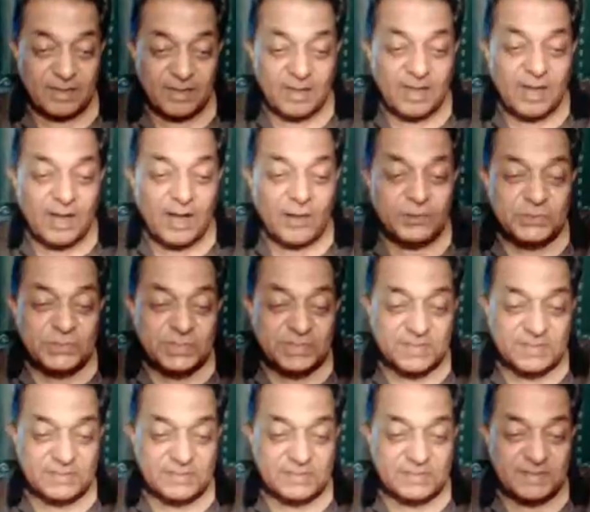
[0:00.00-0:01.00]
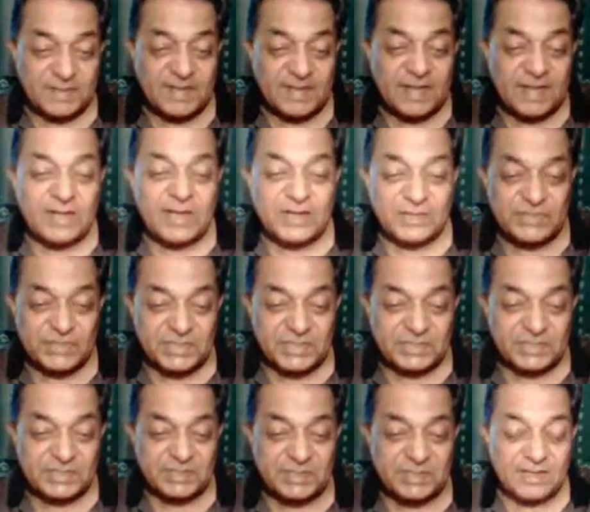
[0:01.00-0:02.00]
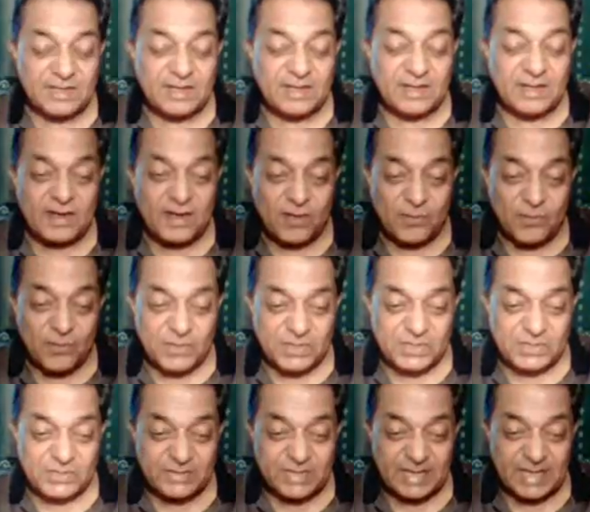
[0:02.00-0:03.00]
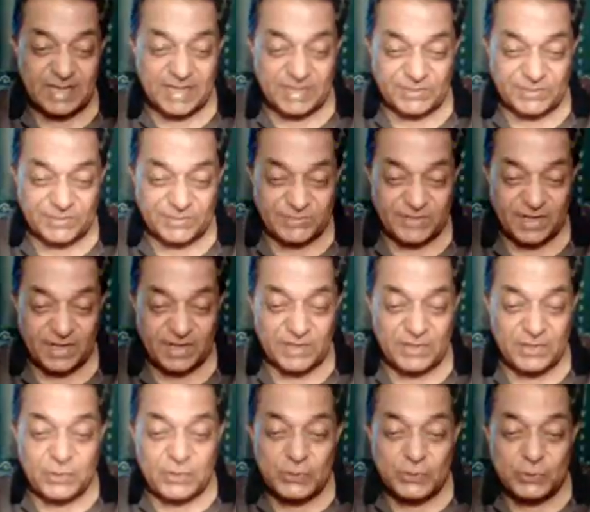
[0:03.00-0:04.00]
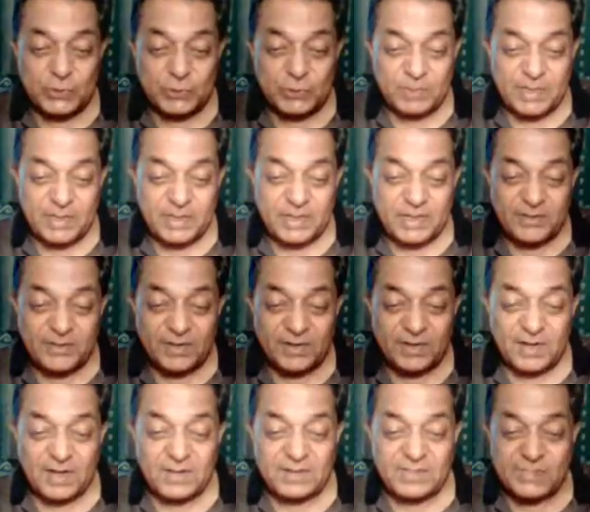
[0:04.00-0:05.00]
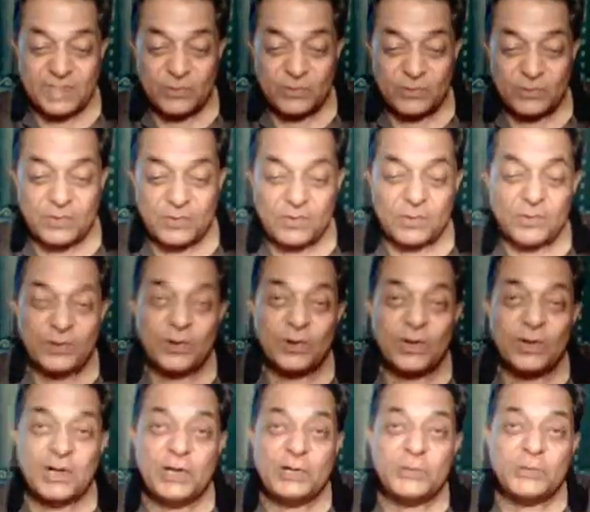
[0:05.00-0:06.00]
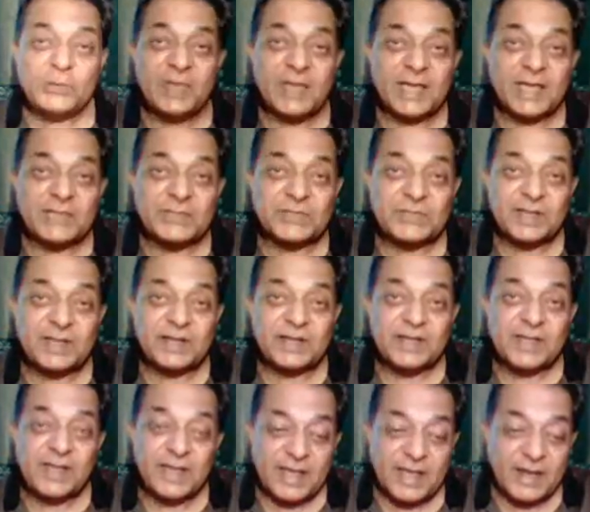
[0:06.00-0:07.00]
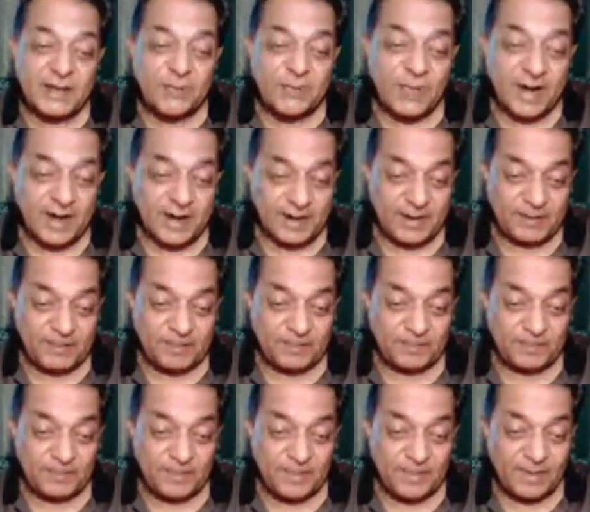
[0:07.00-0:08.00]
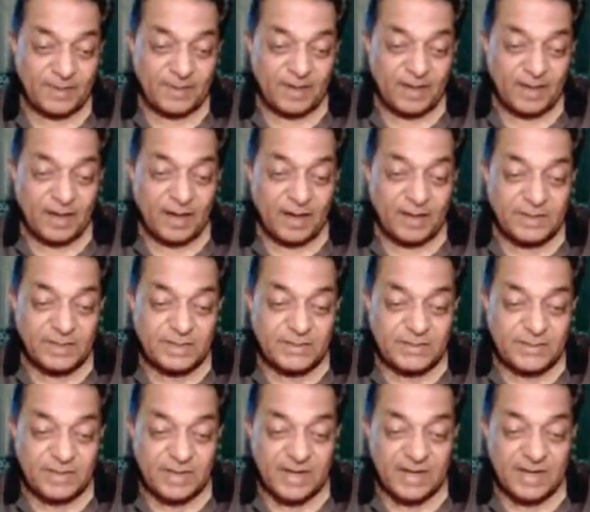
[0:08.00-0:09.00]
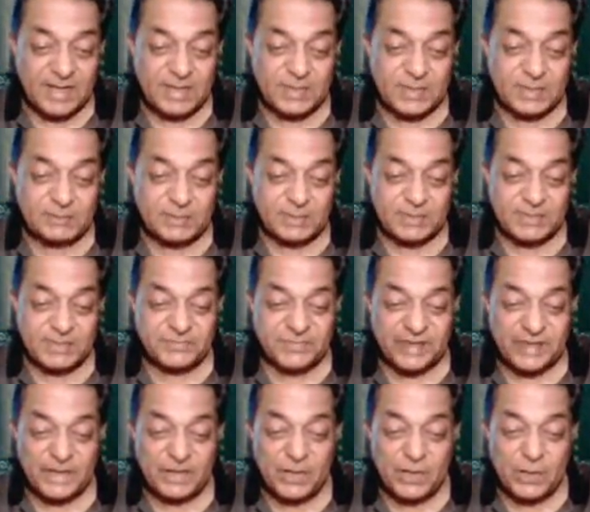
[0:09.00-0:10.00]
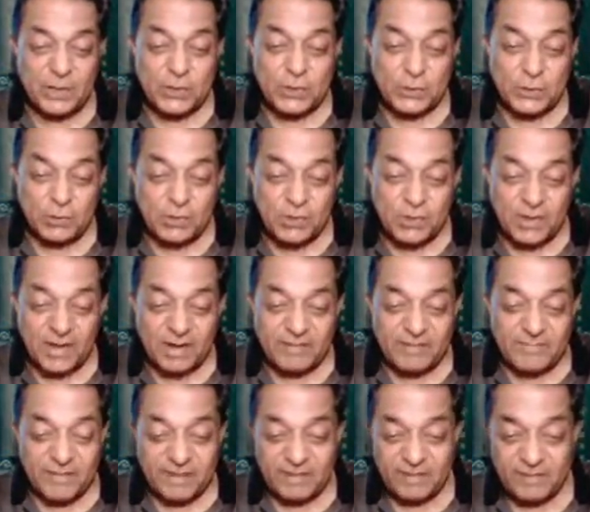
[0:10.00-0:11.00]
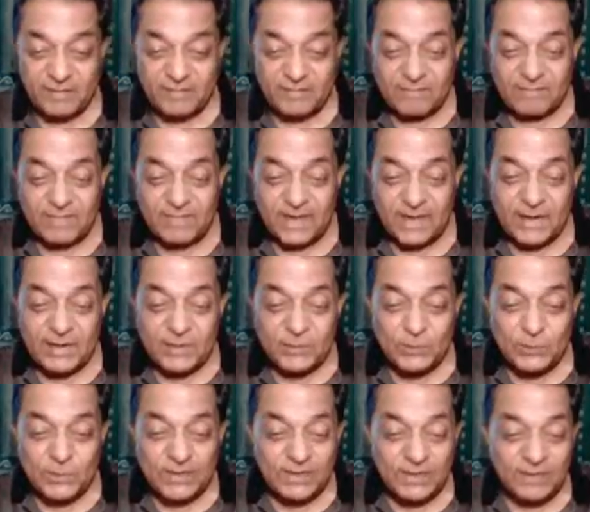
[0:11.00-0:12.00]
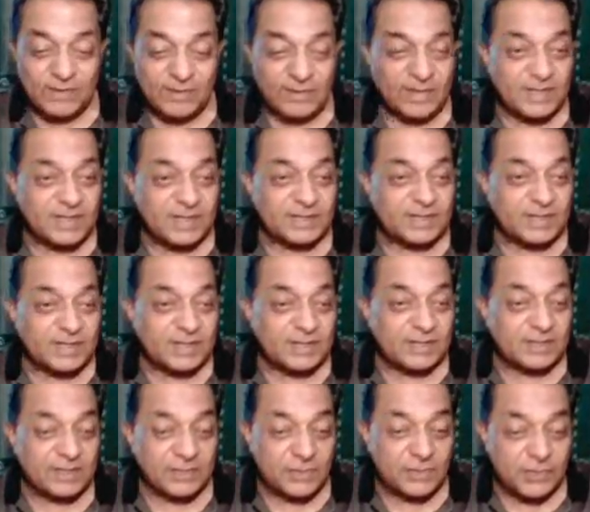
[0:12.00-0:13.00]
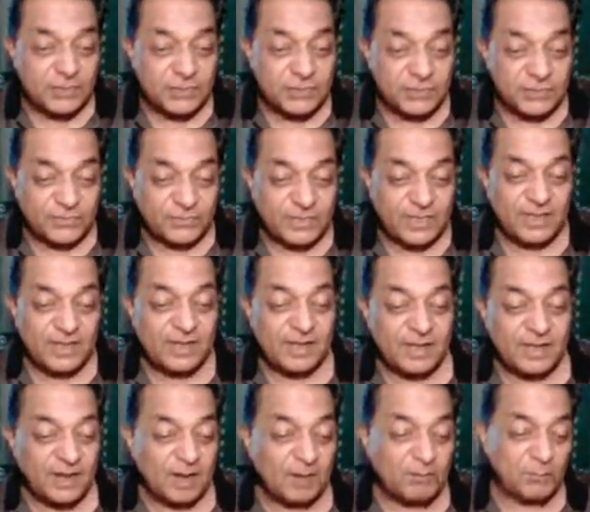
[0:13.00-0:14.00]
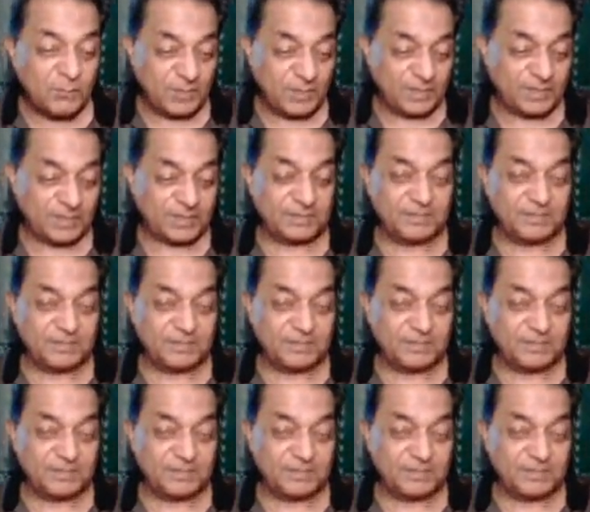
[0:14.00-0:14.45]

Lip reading: Housings, casings, covers, etc. should be internally sound only to the extent required. Unnecessarily specifying tomography will unduly increase the cost of the component.